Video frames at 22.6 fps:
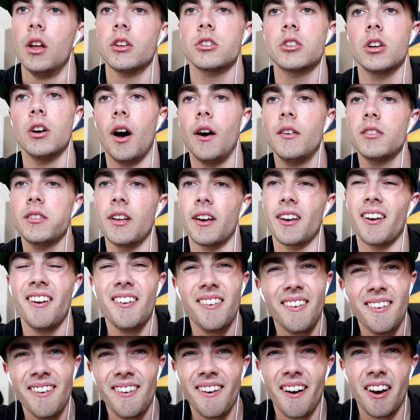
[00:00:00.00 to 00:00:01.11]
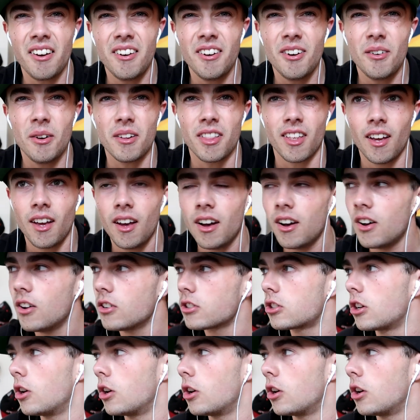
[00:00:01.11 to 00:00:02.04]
So I was like, huh, I don't know what the hell.